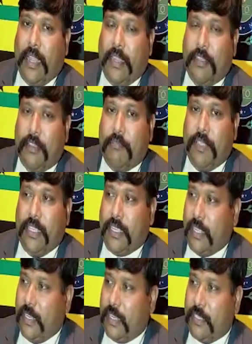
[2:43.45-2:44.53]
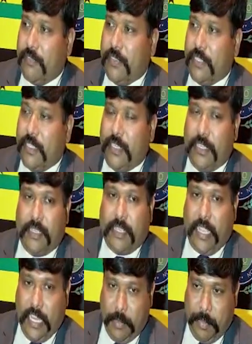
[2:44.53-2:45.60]
And we conducted with the
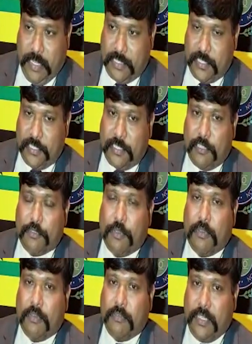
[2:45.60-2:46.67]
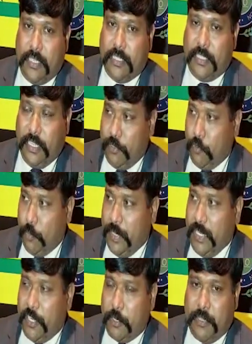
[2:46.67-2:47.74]
LEP industries also, with the
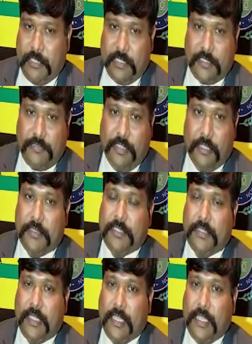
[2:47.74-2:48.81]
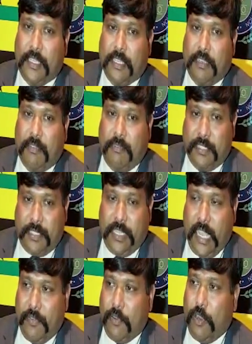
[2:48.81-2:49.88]
women enterprises firms, which
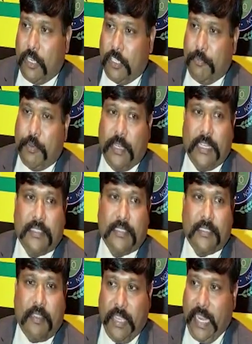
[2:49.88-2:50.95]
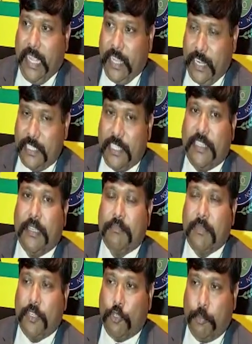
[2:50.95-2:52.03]
they have a lot of products. We are encouraging them
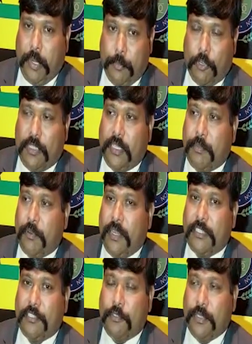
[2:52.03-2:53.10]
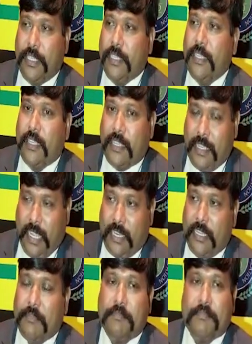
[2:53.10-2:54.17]
to promote their product to the Ghana.